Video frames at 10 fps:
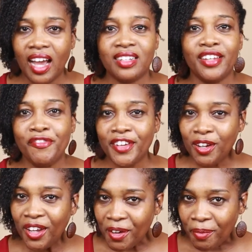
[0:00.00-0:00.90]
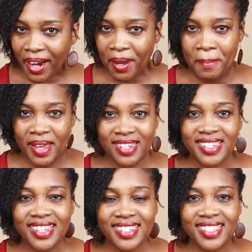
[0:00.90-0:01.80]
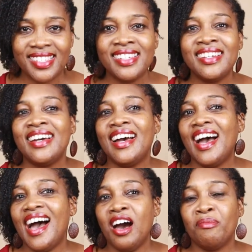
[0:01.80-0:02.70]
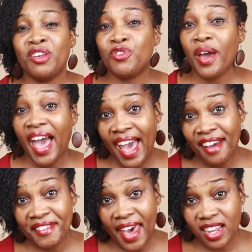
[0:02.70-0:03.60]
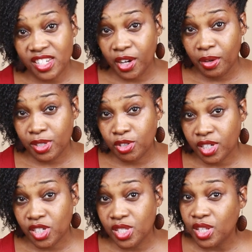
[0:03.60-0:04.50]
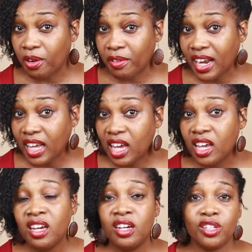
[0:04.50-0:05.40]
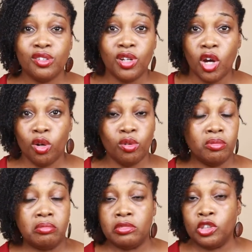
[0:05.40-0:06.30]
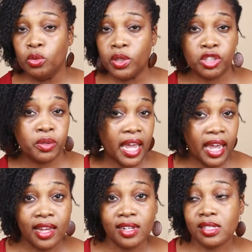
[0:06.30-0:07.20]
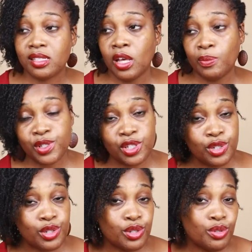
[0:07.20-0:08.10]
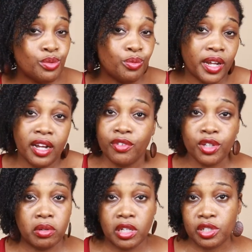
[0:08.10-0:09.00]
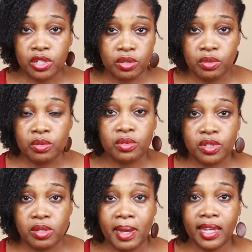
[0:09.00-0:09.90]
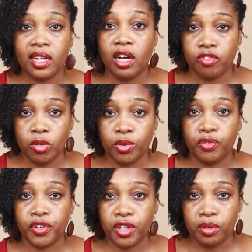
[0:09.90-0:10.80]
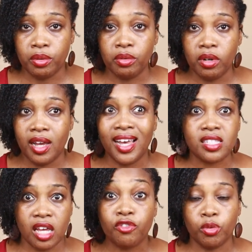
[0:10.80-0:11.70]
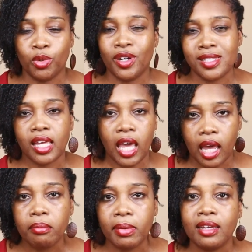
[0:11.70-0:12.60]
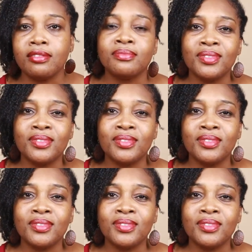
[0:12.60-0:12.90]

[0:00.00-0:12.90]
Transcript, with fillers: I definitely recommend it. Um, and if you have dietary restrictions already, you know, do what you can. Substitute whatever you need to do to make it comfortable for you, as comfortable as it can be.